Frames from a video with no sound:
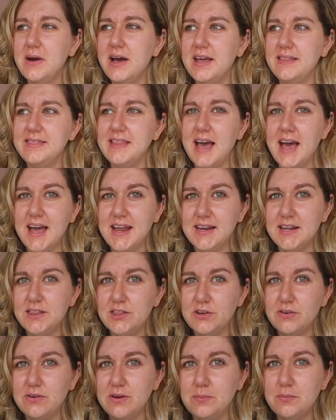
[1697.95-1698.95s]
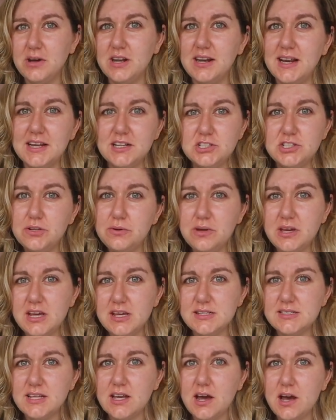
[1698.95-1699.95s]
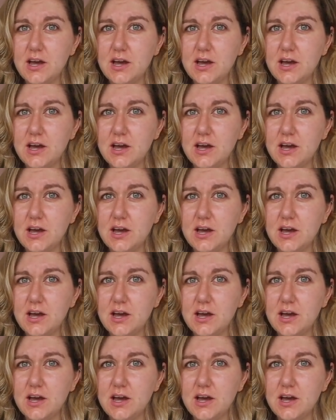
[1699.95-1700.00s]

and then the green one like 2 years ago.